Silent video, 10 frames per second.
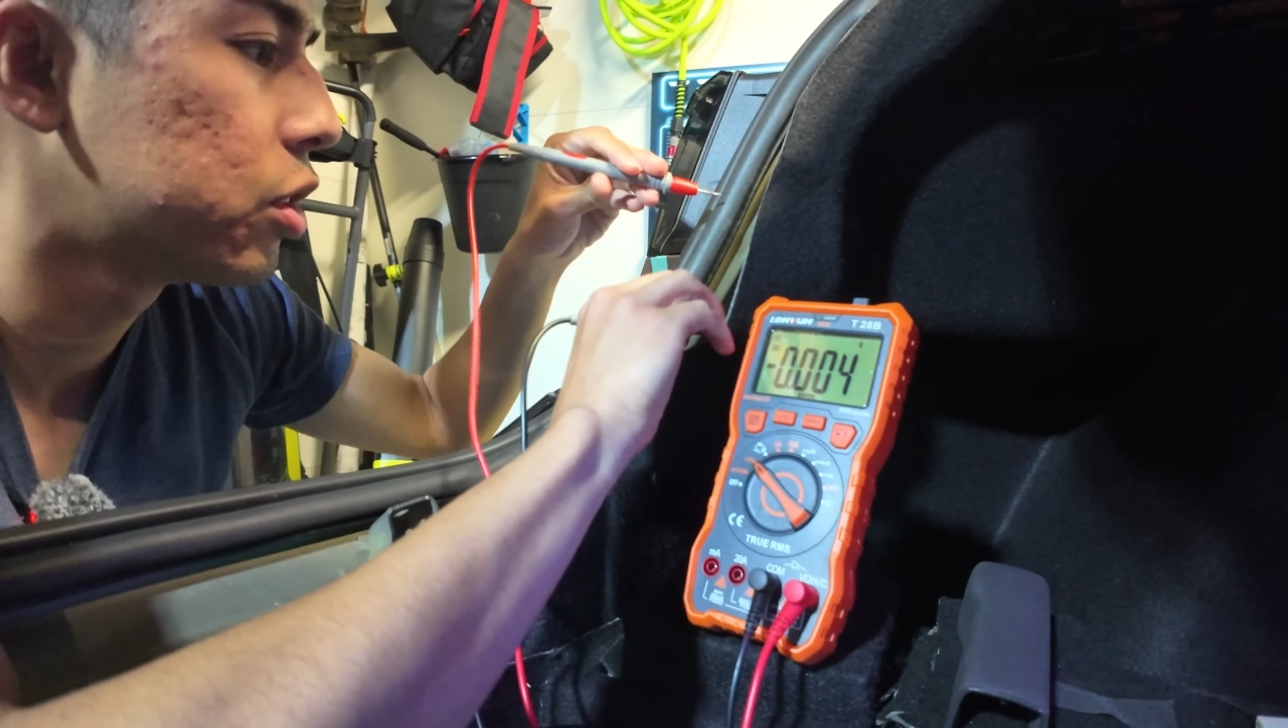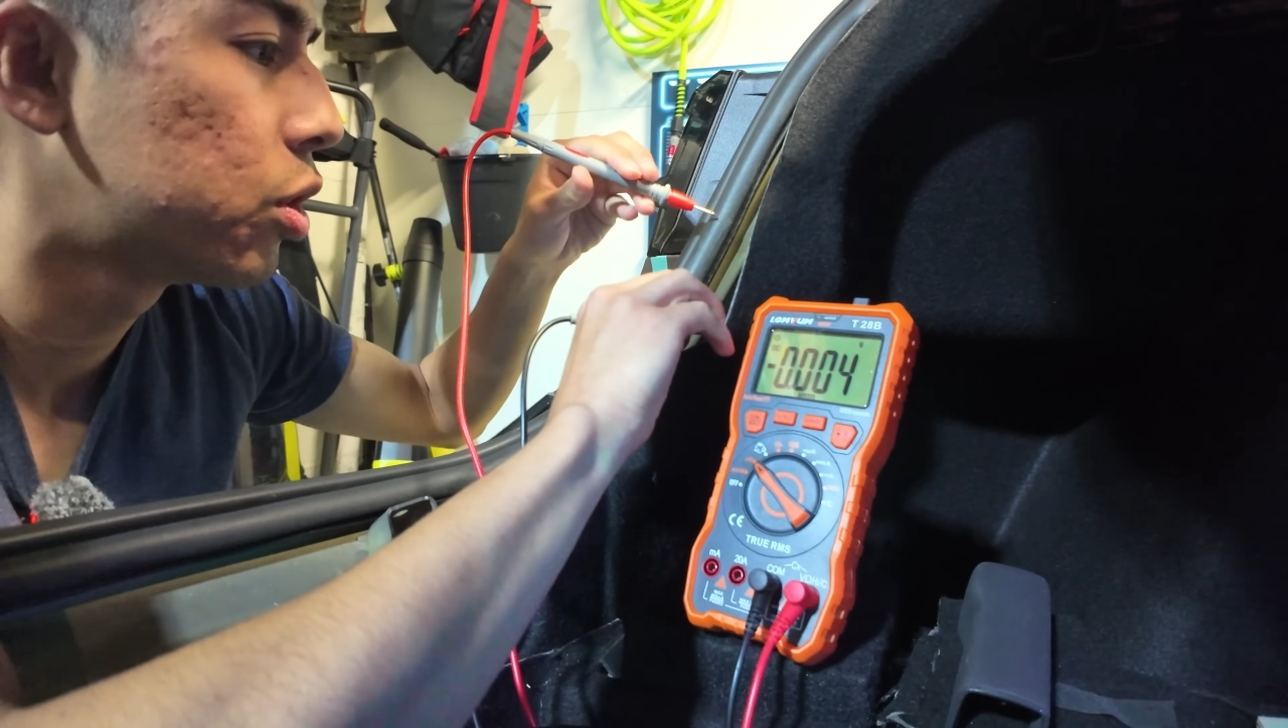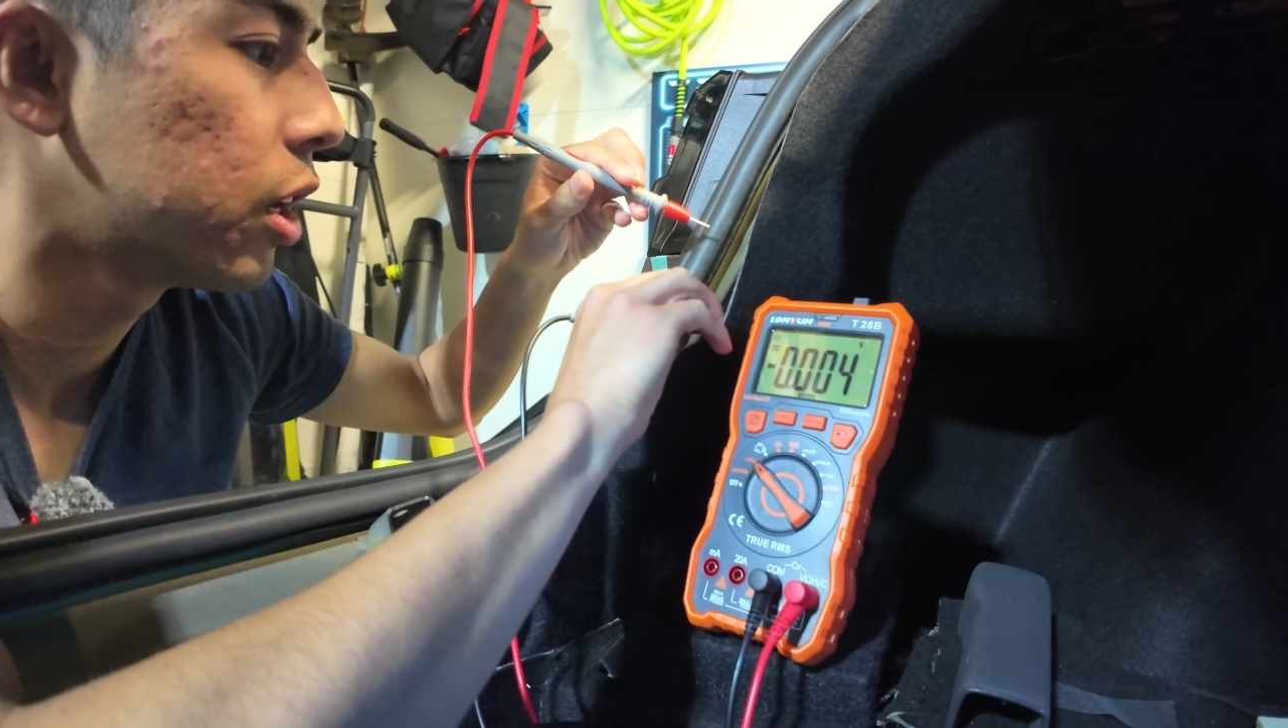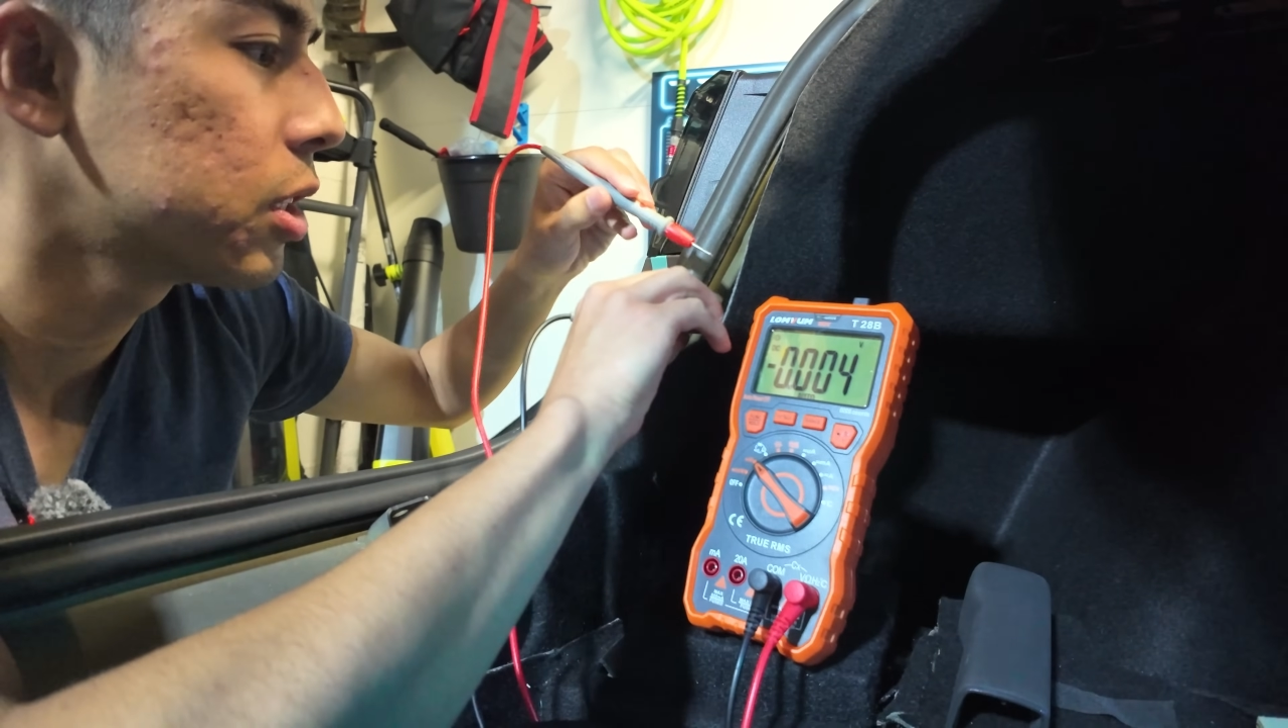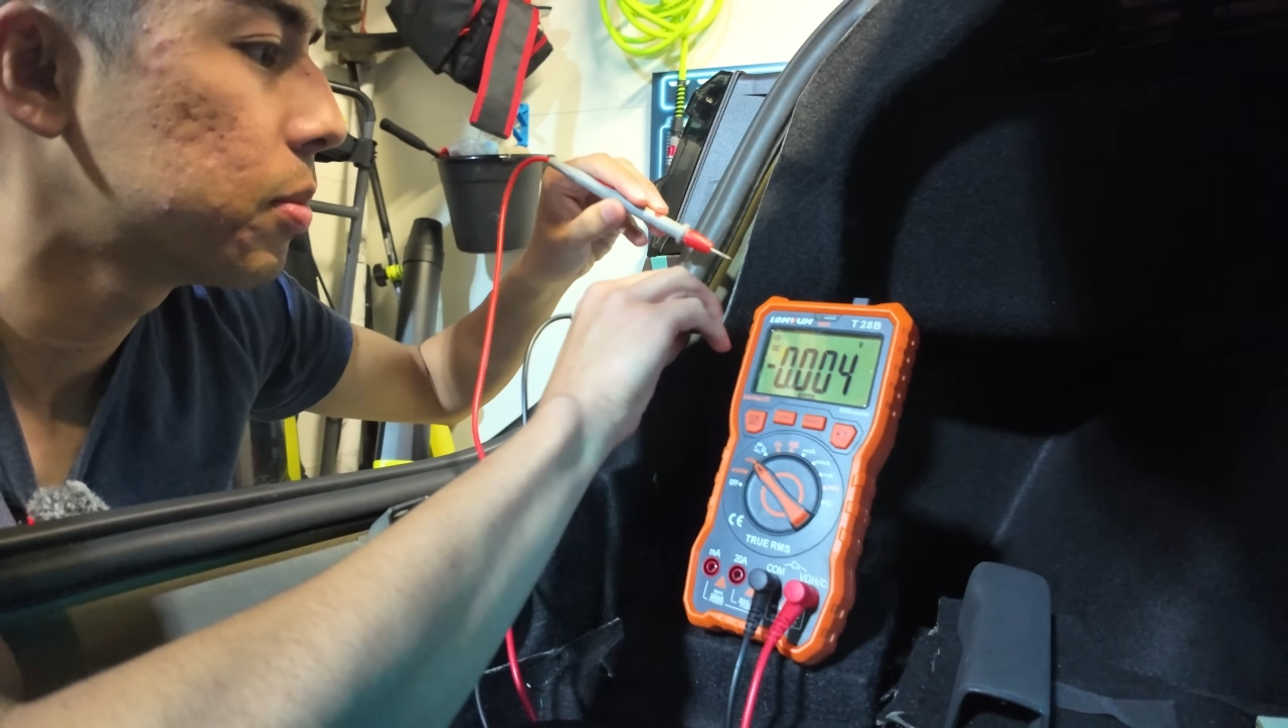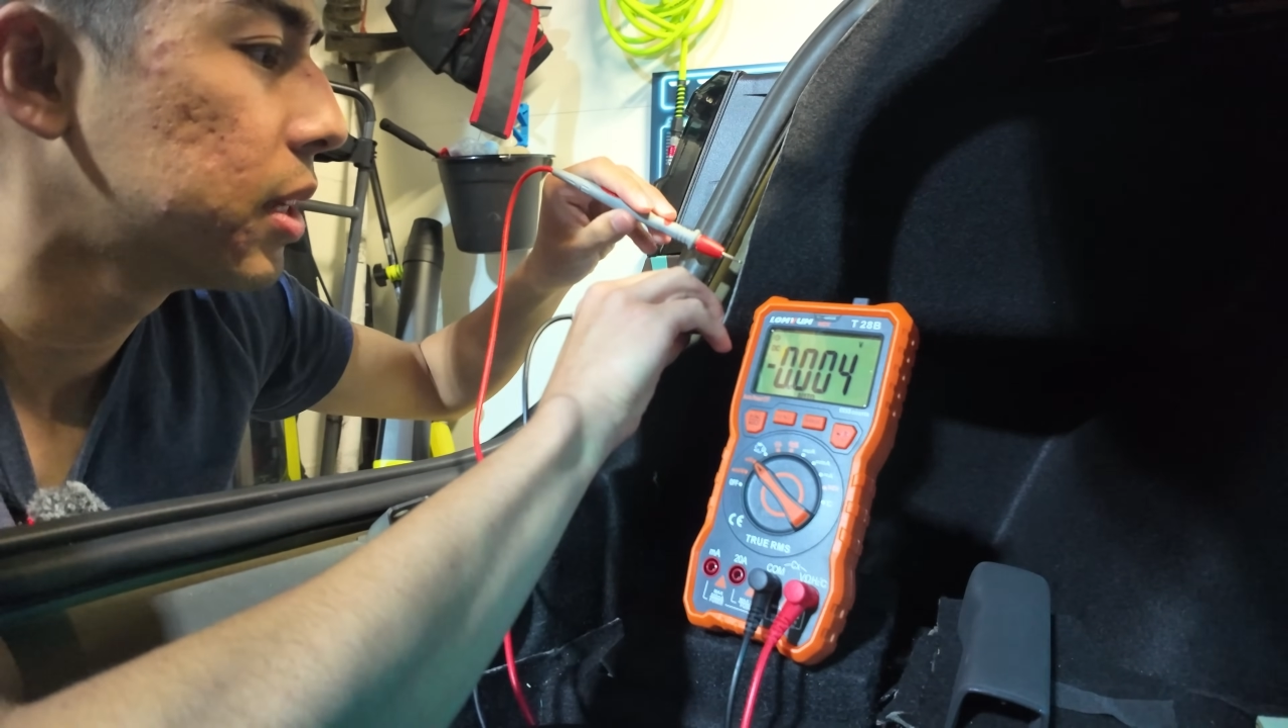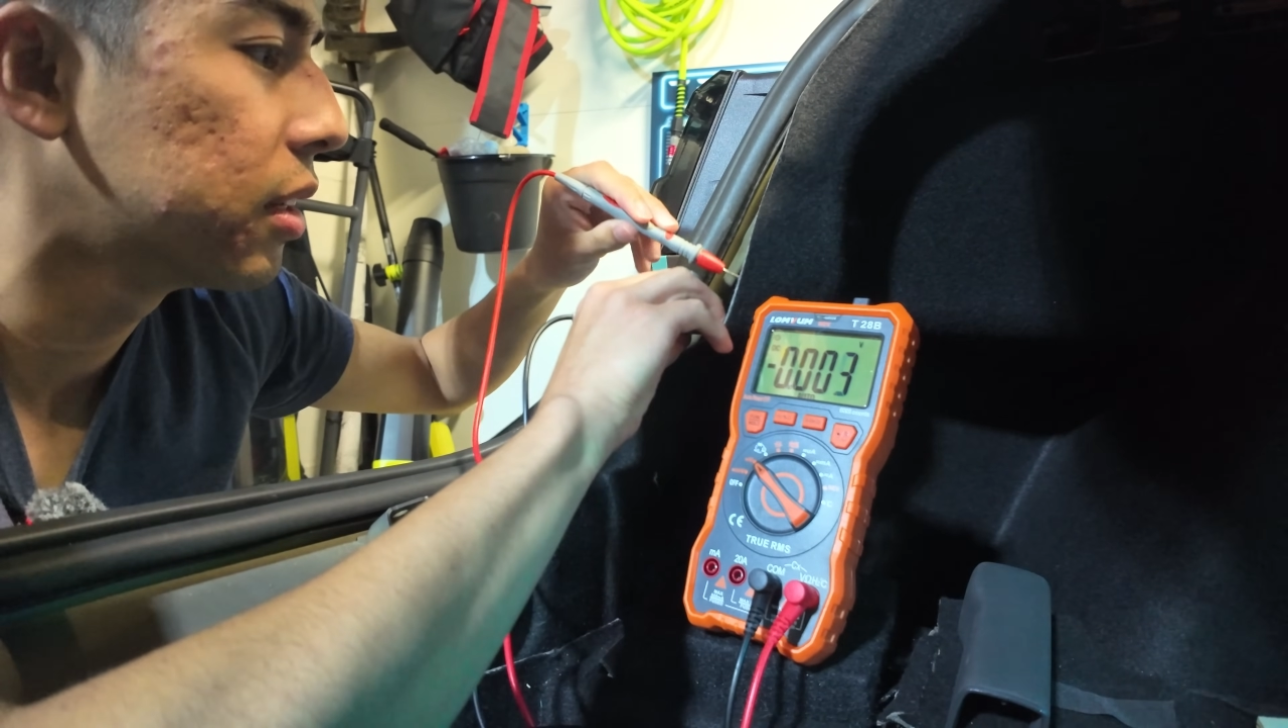to trust me